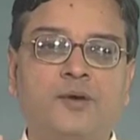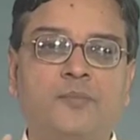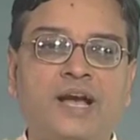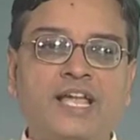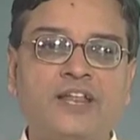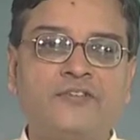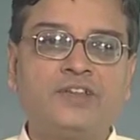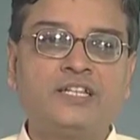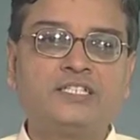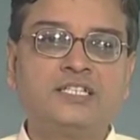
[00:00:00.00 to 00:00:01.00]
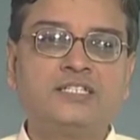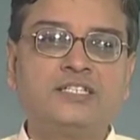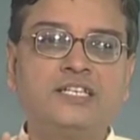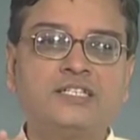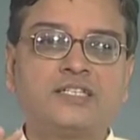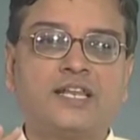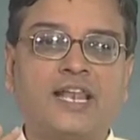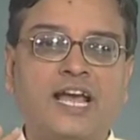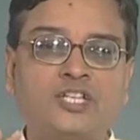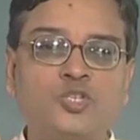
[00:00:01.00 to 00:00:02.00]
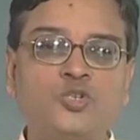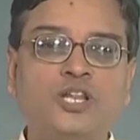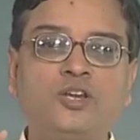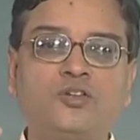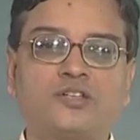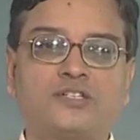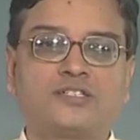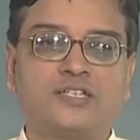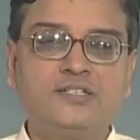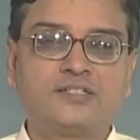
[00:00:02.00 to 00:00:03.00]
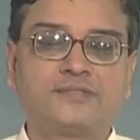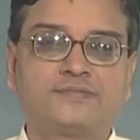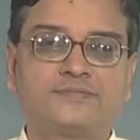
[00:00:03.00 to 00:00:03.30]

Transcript: Birefringence is natural to crystals,